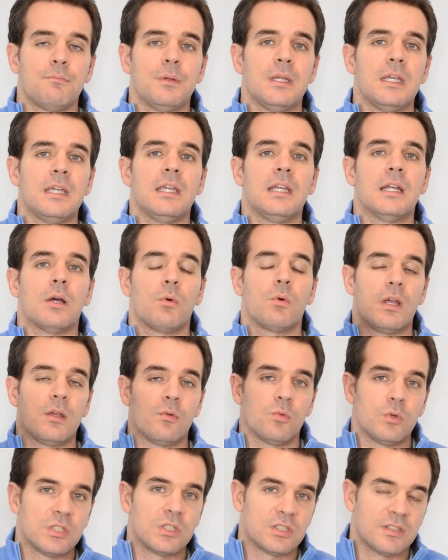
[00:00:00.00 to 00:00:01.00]
be in a way
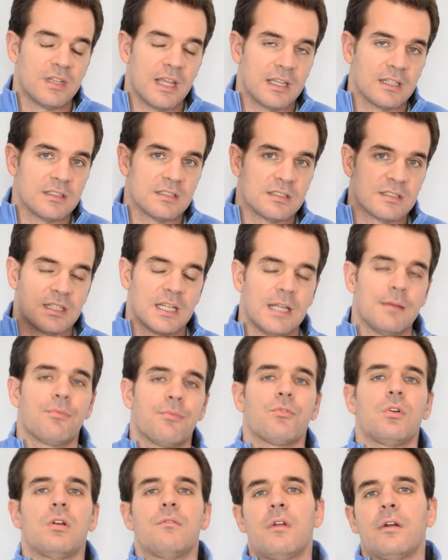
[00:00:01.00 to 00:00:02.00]
which they can skim
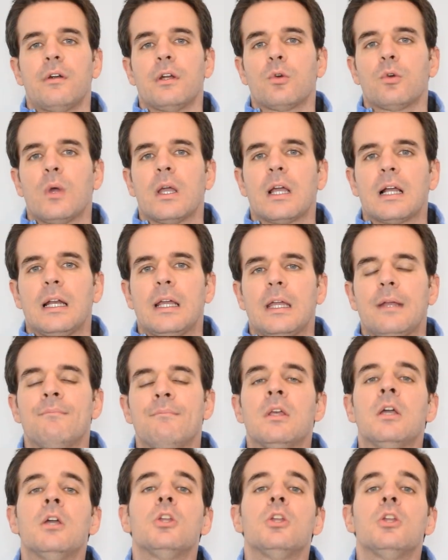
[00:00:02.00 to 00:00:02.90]
through it very quickly.